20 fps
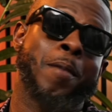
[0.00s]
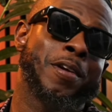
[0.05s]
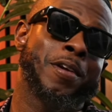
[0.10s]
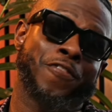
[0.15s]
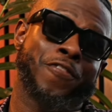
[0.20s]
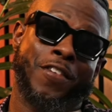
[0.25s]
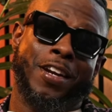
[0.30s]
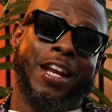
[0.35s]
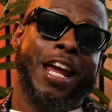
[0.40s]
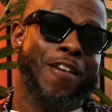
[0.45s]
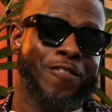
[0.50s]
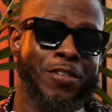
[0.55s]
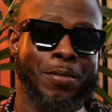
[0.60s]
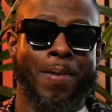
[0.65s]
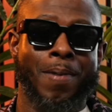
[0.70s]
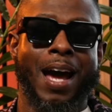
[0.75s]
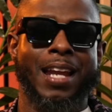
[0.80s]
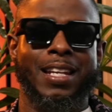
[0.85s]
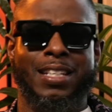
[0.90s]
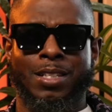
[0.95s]
in front of
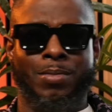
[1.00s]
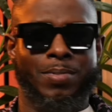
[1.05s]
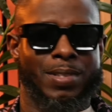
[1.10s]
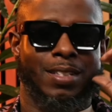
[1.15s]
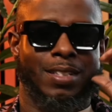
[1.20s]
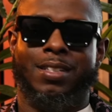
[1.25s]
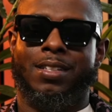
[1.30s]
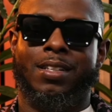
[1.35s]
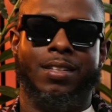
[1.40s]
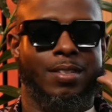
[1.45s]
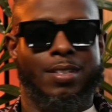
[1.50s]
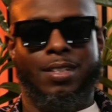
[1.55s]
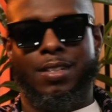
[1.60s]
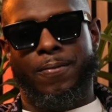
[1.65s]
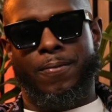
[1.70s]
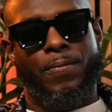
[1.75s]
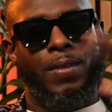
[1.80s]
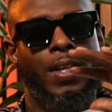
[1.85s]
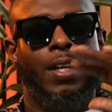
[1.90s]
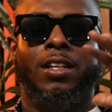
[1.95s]
everybody. She was. She,
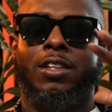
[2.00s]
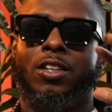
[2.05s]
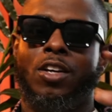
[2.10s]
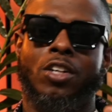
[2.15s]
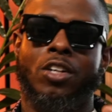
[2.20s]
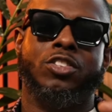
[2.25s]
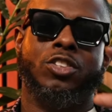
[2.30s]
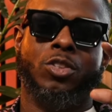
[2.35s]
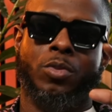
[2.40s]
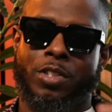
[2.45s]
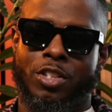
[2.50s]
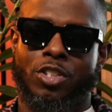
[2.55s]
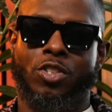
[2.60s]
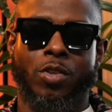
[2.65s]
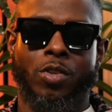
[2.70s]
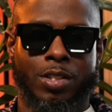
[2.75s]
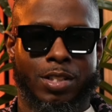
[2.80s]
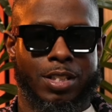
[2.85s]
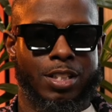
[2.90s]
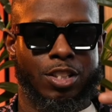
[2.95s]
long story short,
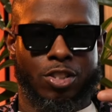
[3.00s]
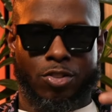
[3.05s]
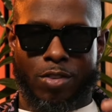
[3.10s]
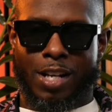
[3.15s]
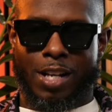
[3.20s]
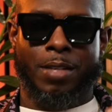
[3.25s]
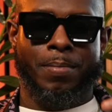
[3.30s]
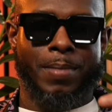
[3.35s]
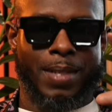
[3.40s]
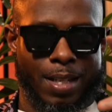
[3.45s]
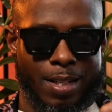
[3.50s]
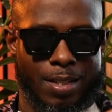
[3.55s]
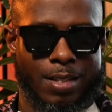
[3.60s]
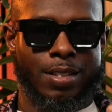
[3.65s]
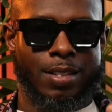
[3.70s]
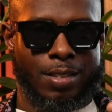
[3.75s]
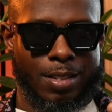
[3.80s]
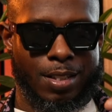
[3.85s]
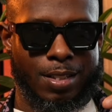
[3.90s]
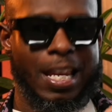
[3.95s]
she straightened me. She
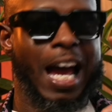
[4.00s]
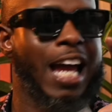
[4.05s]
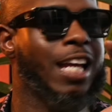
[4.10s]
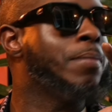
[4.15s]
she tightened